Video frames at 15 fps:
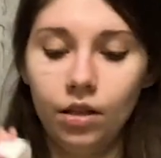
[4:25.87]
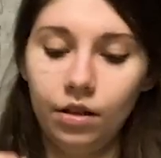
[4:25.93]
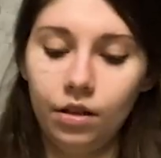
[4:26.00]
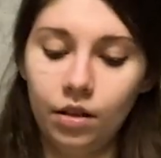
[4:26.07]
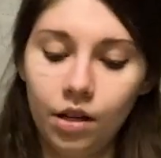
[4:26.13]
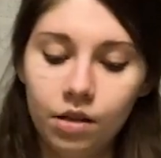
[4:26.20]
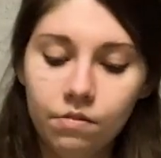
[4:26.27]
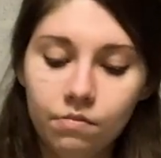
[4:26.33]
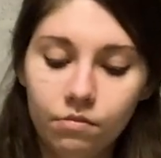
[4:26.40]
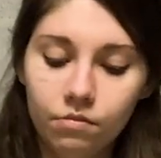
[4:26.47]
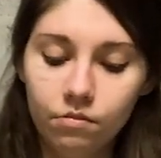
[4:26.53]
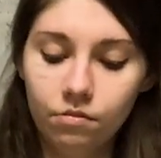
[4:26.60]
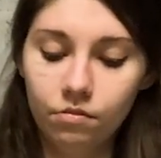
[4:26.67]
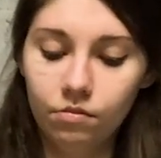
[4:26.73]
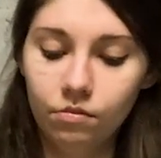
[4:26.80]
Then
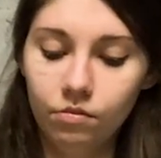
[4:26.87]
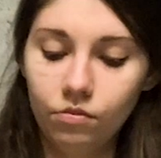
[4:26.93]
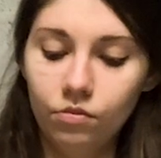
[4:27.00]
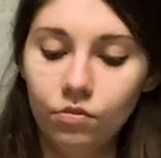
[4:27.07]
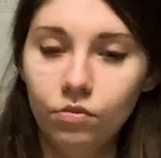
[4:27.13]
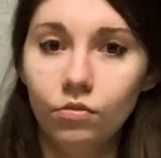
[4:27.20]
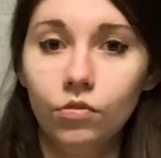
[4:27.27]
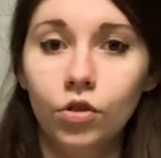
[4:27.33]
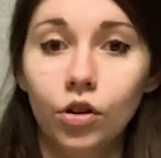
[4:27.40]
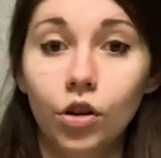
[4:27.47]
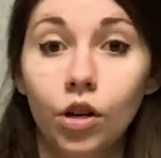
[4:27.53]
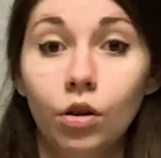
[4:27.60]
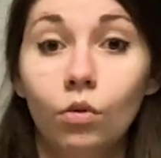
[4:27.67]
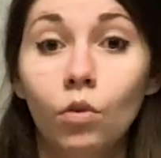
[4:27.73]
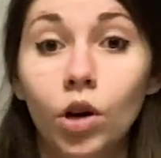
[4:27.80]
you're
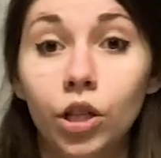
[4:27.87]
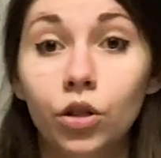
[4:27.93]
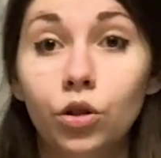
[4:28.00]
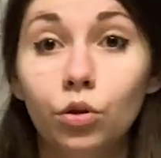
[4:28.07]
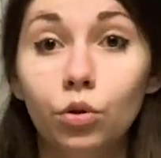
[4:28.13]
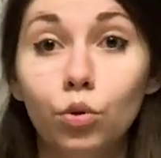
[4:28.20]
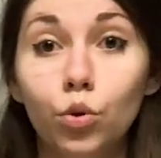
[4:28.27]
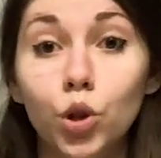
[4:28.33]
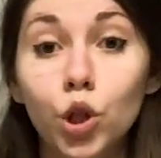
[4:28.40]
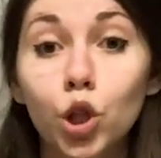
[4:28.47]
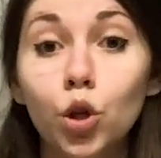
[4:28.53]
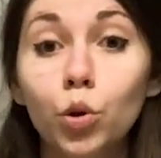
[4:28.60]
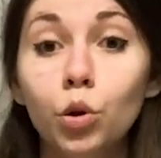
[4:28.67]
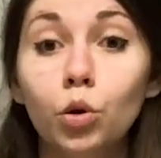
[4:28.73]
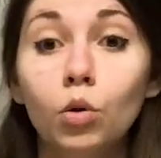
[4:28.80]
going to want to
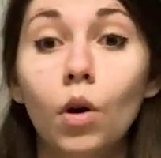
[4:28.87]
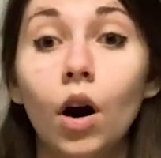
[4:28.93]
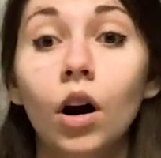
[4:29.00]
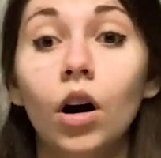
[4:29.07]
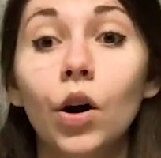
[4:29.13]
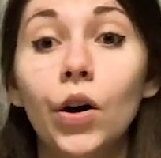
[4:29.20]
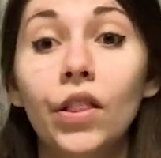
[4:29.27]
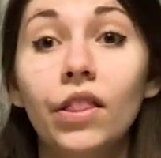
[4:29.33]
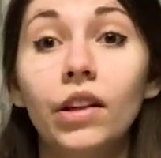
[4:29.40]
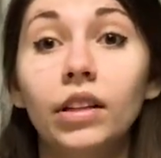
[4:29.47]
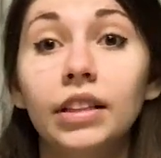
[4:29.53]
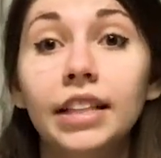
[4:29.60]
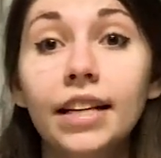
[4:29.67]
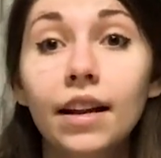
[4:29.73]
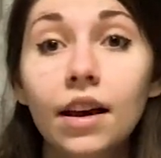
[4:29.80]
screw on the
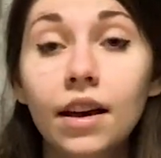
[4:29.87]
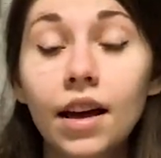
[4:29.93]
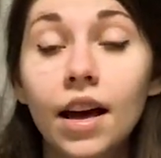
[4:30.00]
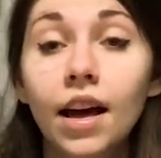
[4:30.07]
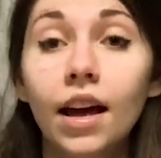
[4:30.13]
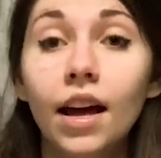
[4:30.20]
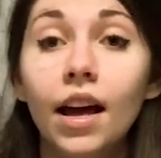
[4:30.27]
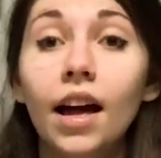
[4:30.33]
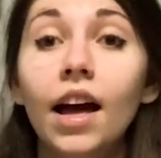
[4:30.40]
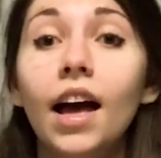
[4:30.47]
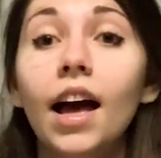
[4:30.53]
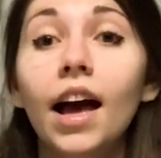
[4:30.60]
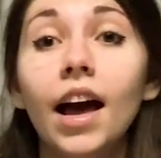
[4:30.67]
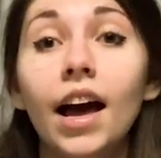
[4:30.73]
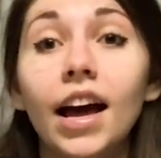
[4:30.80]
lid
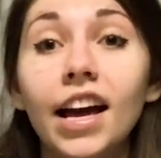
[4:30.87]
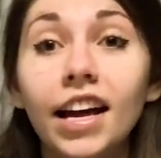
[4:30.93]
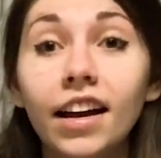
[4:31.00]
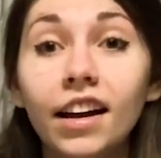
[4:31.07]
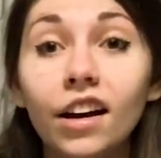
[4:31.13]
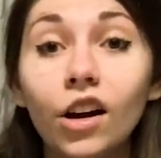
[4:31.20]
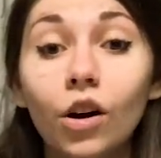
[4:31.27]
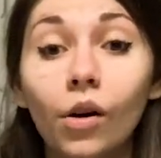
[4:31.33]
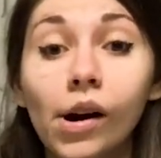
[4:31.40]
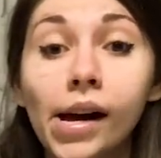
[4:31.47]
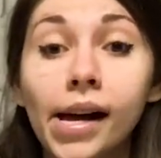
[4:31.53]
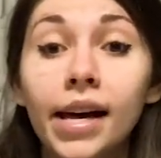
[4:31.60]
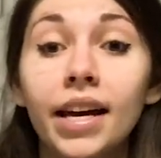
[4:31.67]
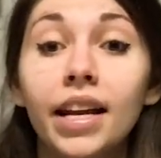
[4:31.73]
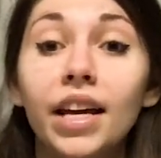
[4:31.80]
and go
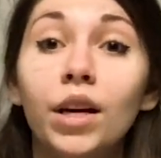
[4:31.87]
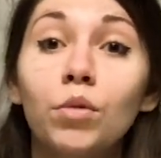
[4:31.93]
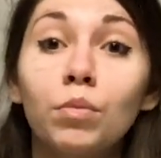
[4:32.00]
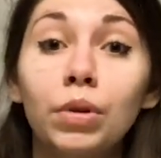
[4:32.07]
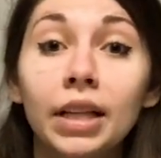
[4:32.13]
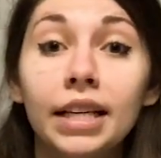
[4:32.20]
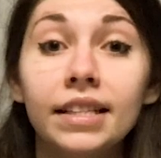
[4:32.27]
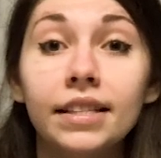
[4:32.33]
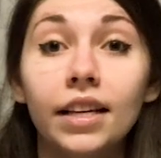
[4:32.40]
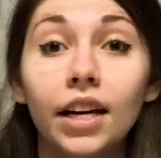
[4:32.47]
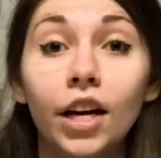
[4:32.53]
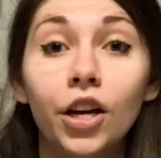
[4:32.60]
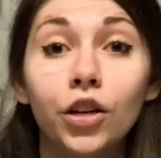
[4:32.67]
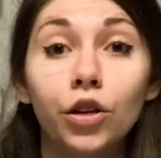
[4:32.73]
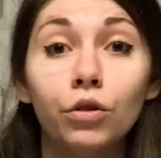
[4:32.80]
ahead and place it
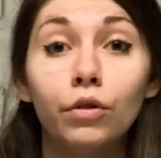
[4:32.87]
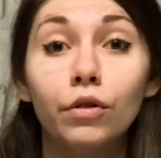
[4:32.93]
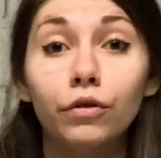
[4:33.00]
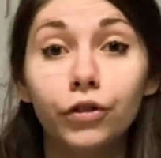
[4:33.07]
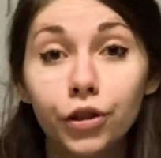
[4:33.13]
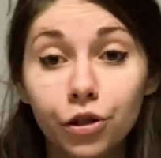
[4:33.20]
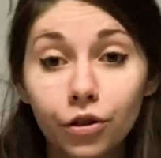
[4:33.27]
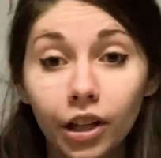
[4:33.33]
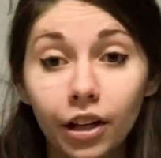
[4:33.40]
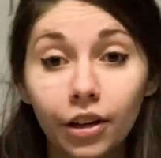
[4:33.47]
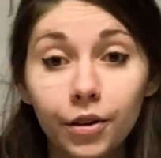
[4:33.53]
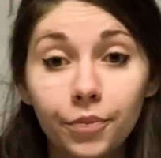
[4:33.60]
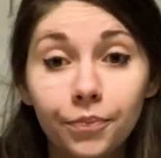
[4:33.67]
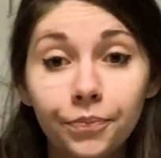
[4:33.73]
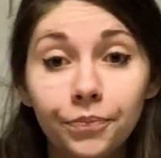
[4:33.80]
in your
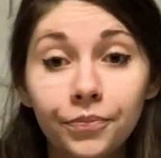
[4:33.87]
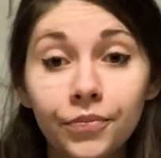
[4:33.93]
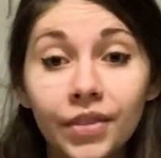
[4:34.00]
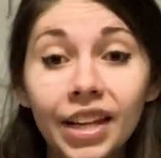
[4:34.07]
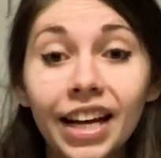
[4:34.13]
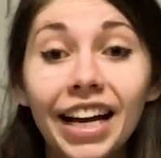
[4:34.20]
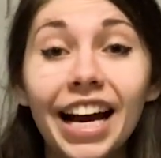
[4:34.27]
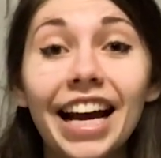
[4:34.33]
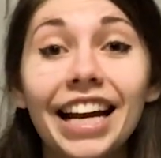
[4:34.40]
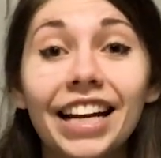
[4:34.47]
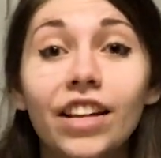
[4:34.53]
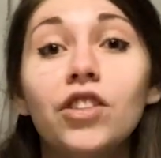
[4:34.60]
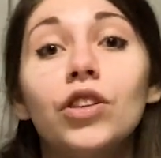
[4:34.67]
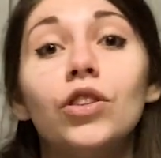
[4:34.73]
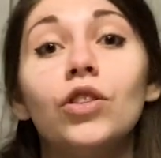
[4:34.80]
refrigerator.
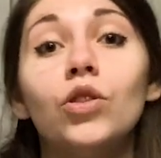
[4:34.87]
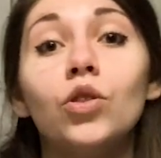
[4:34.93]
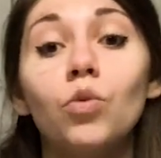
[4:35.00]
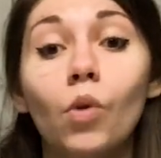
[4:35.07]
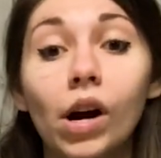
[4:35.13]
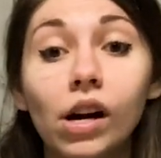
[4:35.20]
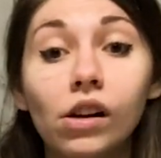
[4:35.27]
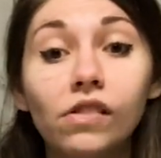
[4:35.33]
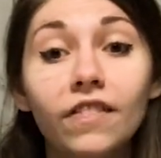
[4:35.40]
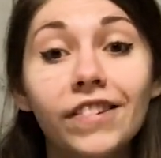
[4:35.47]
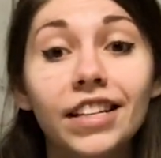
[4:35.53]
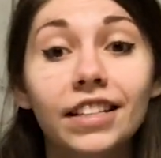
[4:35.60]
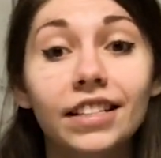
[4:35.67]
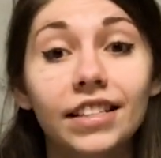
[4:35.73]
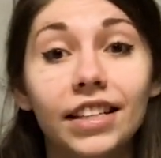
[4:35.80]
And in 12
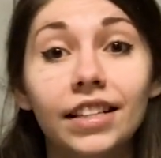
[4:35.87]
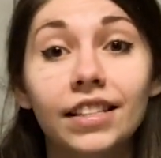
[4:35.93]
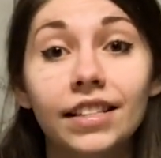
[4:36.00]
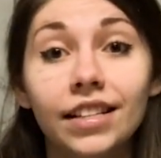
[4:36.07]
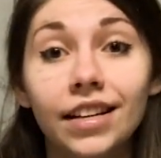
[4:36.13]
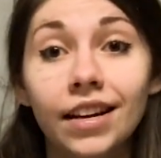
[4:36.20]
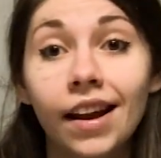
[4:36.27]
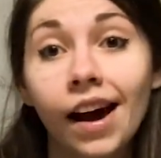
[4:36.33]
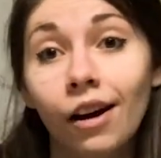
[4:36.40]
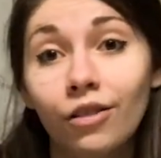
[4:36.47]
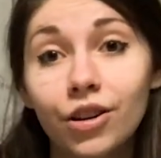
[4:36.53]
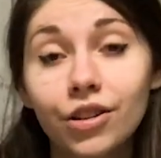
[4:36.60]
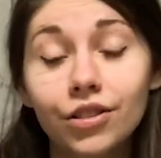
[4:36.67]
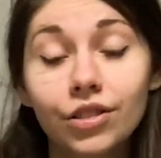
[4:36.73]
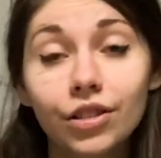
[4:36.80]
to 16
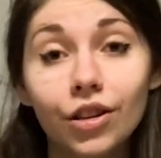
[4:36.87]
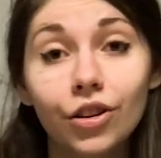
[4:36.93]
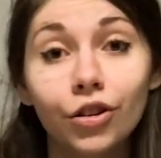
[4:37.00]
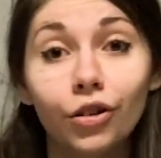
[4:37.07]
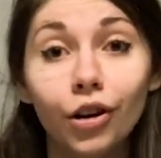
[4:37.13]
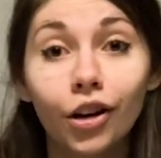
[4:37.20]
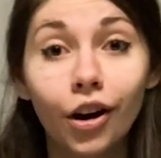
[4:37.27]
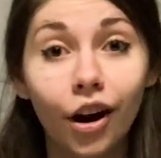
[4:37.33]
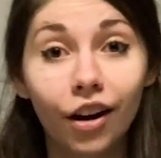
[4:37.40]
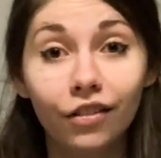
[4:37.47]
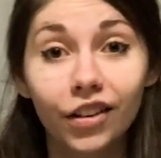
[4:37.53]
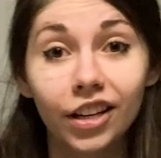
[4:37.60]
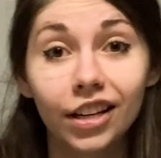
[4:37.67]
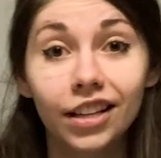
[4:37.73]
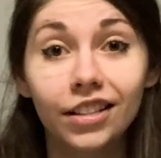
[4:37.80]
hours, your
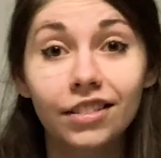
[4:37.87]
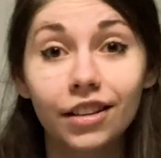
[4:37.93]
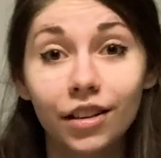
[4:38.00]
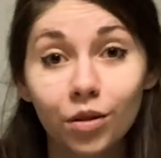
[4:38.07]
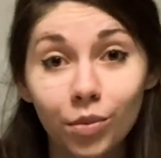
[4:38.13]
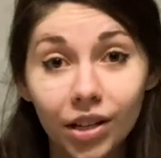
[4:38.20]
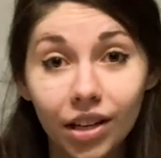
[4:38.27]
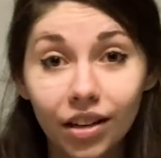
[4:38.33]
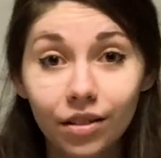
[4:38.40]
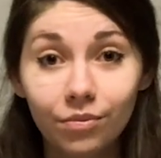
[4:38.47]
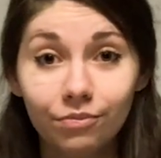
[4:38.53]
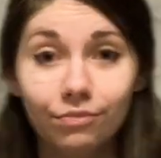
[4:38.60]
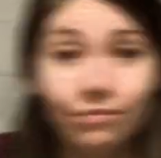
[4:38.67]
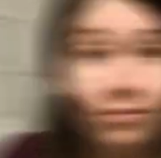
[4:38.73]
coffee is going to be done.